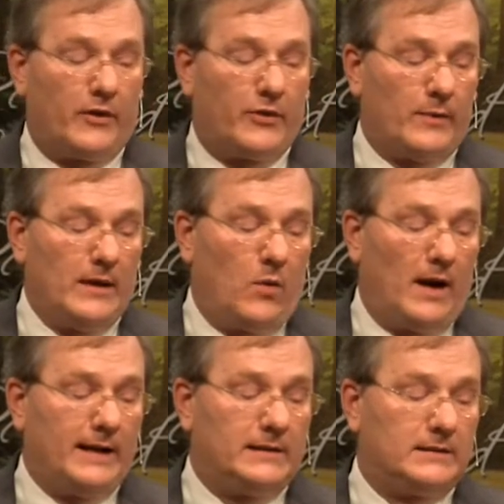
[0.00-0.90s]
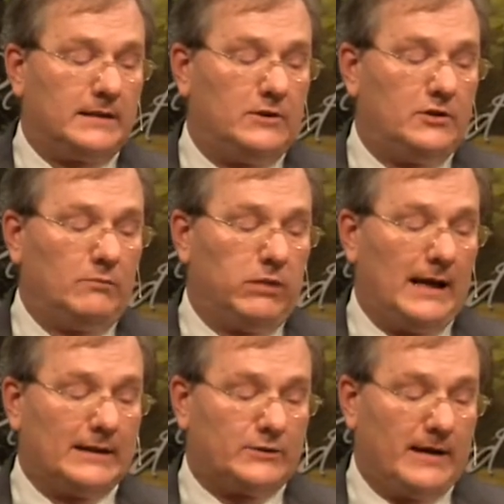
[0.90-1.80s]
3 whites and 2
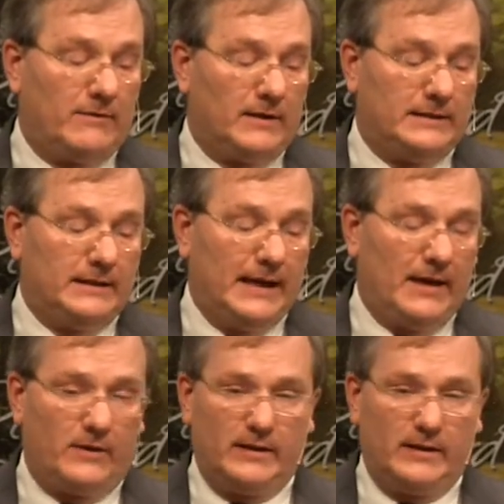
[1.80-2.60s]
blacks traveling together.